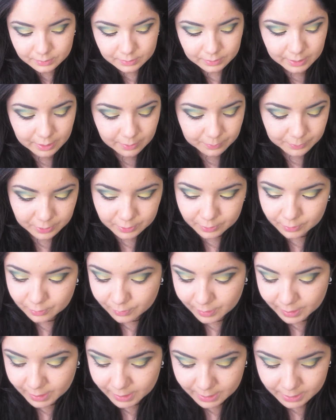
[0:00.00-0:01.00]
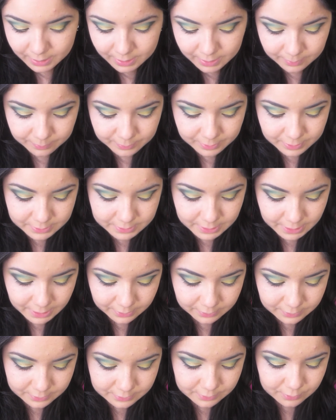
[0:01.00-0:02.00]
Now I'm going to go ahead and I'm going to
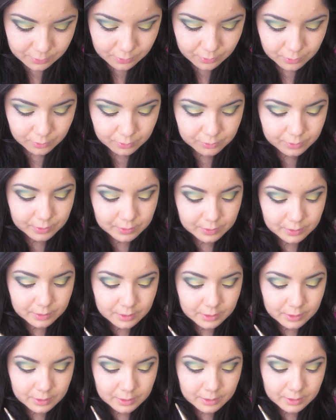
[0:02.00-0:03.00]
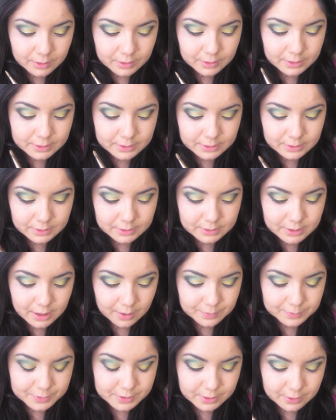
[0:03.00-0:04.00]
take this gold that's in the
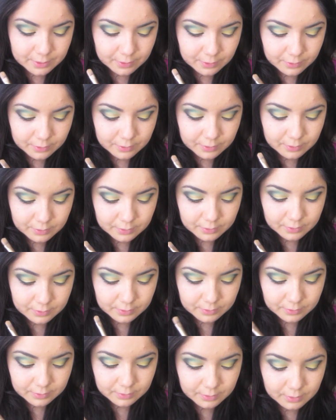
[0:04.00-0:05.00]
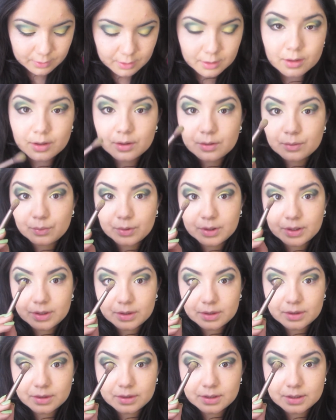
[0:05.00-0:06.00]
top still with
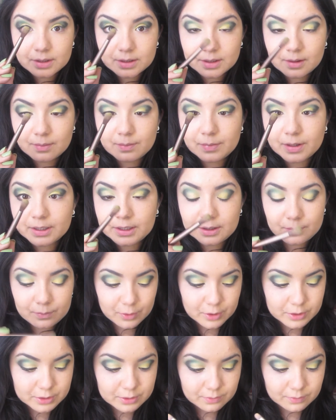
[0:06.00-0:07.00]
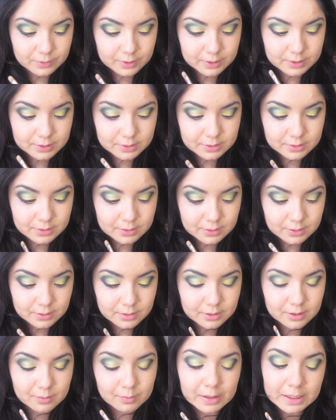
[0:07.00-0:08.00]
the blending brush of
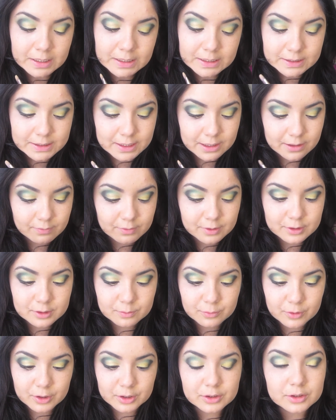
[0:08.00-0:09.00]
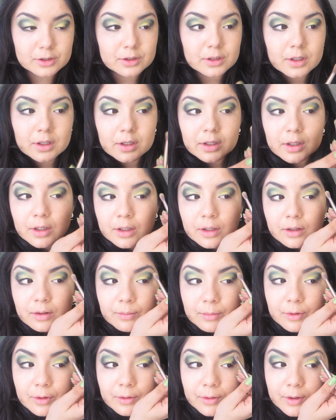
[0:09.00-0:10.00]
the blending side of this brush.
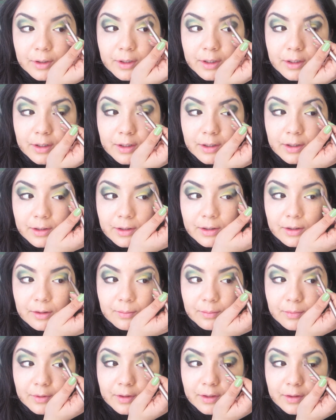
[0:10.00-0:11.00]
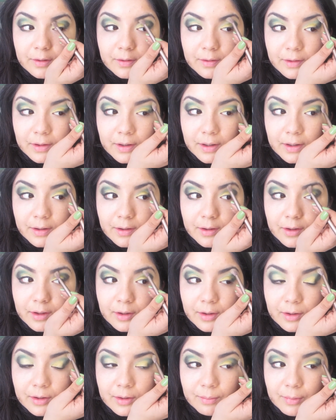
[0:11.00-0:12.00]
I'm going to go ahead and place that
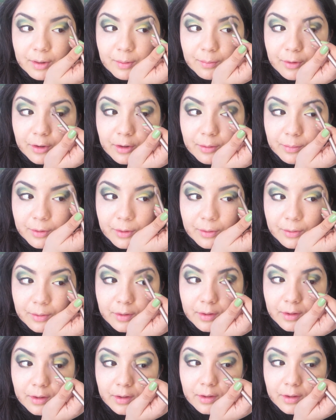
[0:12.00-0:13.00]
on my brow bone.